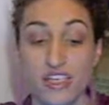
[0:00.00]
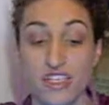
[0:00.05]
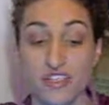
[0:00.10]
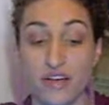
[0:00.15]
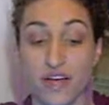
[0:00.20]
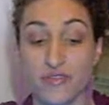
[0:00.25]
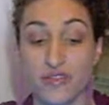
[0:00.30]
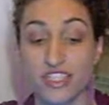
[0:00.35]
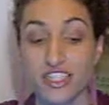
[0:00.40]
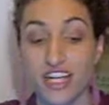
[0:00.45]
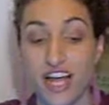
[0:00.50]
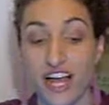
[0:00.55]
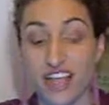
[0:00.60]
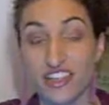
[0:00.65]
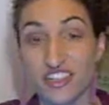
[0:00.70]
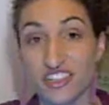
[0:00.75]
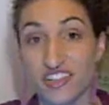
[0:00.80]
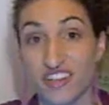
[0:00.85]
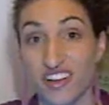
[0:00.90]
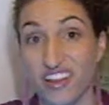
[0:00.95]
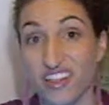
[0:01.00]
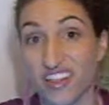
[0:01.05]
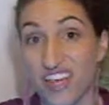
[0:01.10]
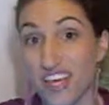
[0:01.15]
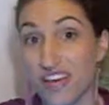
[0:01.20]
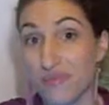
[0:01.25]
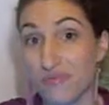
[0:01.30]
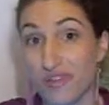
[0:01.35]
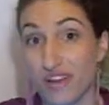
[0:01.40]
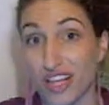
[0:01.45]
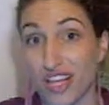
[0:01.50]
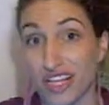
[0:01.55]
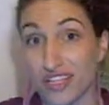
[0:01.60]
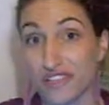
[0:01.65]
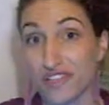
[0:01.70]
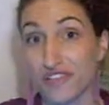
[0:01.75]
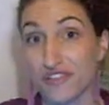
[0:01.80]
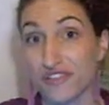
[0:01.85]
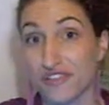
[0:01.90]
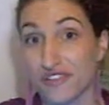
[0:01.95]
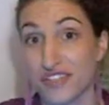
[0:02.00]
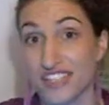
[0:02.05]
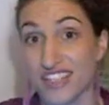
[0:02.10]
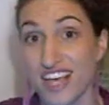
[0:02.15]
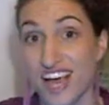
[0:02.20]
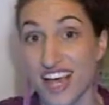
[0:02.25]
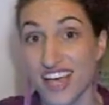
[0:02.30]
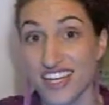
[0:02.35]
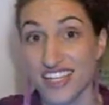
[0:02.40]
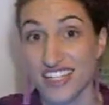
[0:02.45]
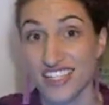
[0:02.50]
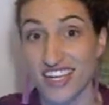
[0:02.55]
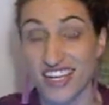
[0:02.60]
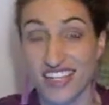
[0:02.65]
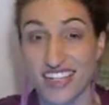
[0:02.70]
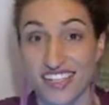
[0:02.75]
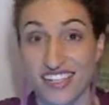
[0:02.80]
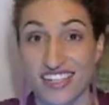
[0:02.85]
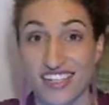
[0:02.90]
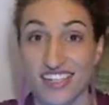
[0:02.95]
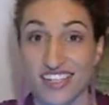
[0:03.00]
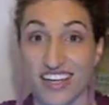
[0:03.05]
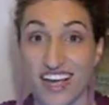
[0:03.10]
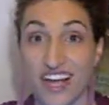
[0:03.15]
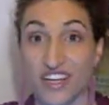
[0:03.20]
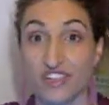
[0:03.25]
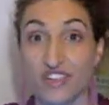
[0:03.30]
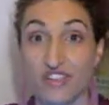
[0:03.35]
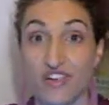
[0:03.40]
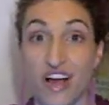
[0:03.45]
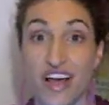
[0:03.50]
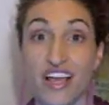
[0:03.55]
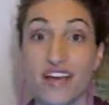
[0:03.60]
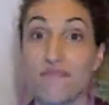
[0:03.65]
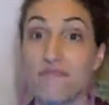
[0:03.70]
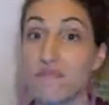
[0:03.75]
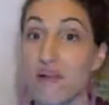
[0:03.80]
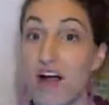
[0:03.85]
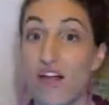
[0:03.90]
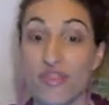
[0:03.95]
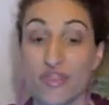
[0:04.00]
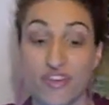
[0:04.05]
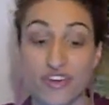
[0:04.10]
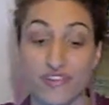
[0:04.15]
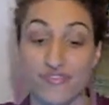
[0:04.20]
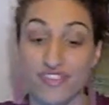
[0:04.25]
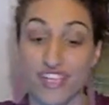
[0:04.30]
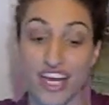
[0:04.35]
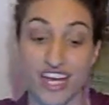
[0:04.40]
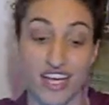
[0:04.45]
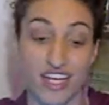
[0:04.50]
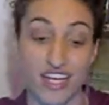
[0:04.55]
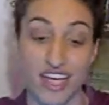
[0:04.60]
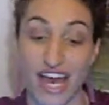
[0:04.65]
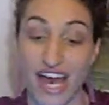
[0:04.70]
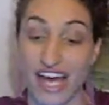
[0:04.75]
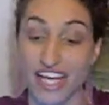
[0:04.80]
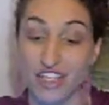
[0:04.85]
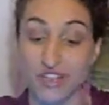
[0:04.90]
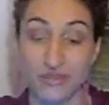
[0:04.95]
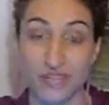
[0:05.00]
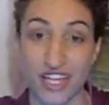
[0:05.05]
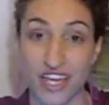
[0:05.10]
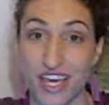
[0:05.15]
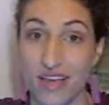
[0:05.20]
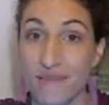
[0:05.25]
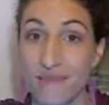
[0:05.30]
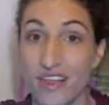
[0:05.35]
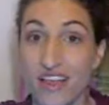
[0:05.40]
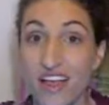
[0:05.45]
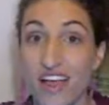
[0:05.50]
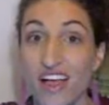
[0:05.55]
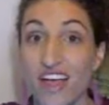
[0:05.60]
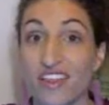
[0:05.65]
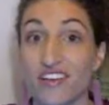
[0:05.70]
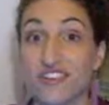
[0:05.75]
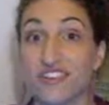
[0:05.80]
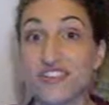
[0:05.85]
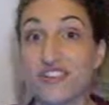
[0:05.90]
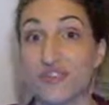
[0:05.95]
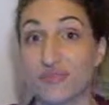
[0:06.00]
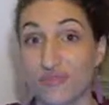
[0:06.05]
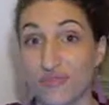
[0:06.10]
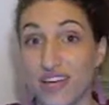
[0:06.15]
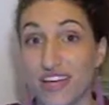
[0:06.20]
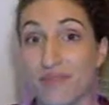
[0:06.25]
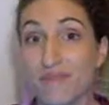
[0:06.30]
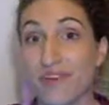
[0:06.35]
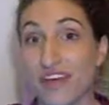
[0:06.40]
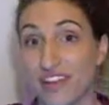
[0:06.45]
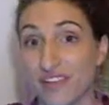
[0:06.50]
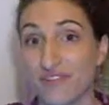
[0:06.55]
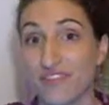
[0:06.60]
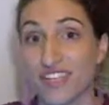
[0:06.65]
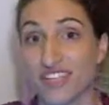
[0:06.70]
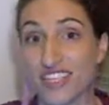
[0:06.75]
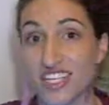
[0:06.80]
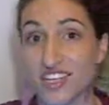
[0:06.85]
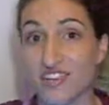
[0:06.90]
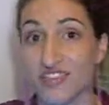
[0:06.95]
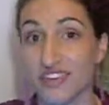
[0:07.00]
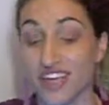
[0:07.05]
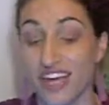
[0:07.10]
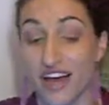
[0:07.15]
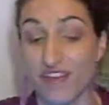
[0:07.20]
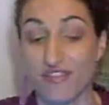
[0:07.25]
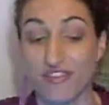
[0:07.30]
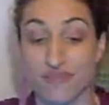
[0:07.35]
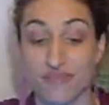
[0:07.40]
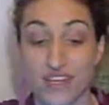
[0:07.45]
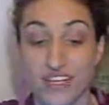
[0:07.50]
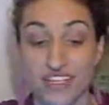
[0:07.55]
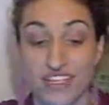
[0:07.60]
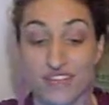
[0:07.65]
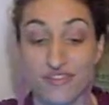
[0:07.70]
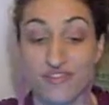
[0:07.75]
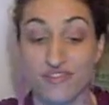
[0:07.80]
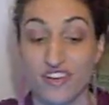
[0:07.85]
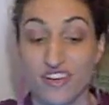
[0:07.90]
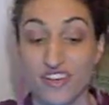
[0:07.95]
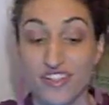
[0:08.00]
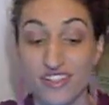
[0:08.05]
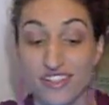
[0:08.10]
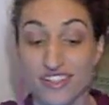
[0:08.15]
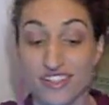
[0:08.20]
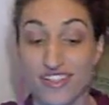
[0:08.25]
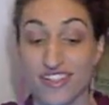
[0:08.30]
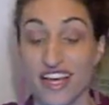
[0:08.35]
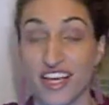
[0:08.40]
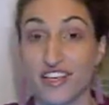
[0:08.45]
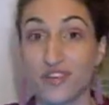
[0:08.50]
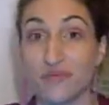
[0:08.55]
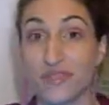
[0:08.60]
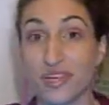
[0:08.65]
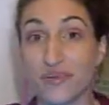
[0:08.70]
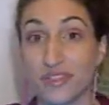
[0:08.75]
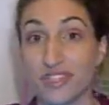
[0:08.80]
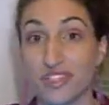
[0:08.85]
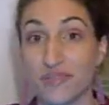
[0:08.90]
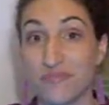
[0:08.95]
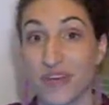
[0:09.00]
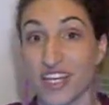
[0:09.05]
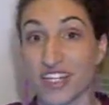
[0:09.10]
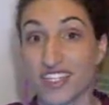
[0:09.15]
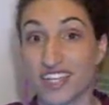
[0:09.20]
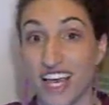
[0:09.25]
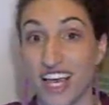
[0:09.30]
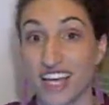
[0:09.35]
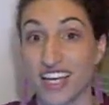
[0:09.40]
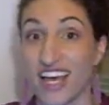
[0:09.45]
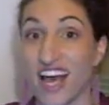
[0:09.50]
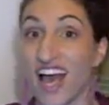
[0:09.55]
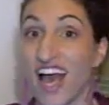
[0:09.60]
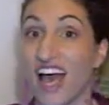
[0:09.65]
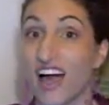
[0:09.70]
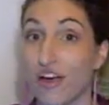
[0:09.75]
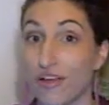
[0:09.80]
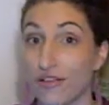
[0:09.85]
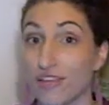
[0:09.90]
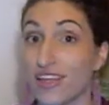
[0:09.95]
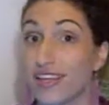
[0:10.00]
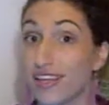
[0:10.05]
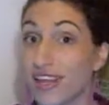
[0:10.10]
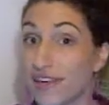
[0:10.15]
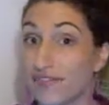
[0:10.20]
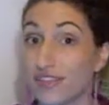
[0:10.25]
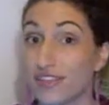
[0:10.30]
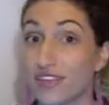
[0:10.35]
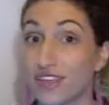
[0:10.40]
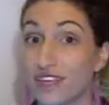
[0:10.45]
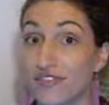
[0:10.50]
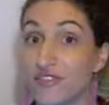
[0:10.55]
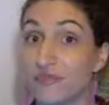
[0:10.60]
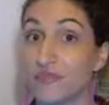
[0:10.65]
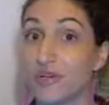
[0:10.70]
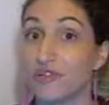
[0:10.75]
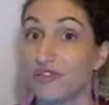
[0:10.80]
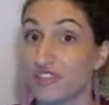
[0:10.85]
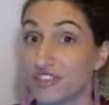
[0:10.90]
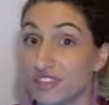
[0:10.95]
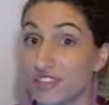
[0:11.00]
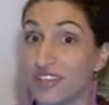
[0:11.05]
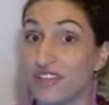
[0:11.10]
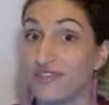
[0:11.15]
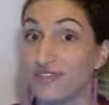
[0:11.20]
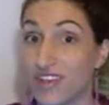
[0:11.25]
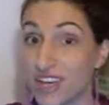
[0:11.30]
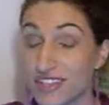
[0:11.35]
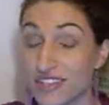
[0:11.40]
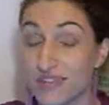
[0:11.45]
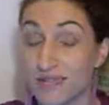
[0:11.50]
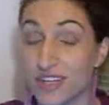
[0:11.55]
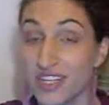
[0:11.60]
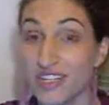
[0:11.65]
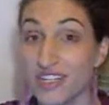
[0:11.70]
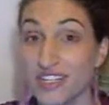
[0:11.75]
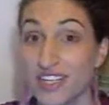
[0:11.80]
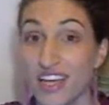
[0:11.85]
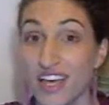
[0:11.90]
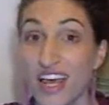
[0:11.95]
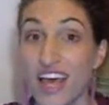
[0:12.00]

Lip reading: So I would challenge you to think more like a social scientist and try a month of dating casually. There's 3 benefits that you can get from this. The first is that you'll be able to maintain a healthy level of emotional investment.